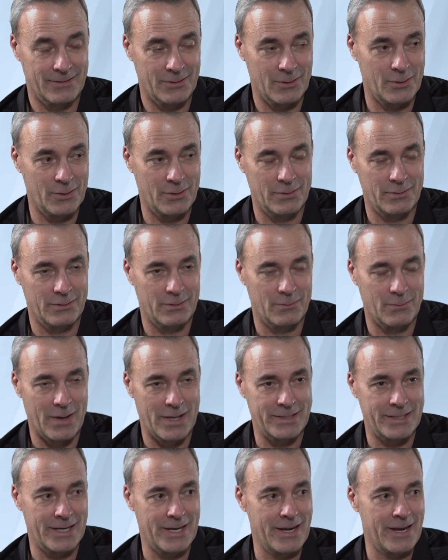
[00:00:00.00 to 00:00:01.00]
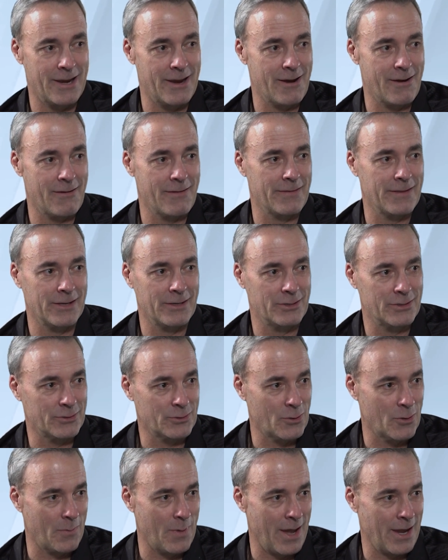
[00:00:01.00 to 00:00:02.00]
So you're a resident here, and then you
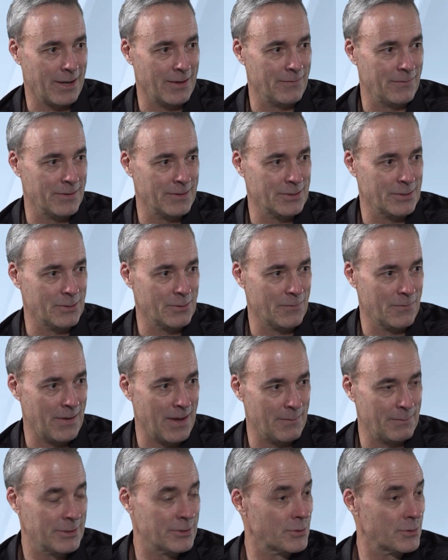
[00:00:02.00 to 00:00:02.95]
just go back and visit your family.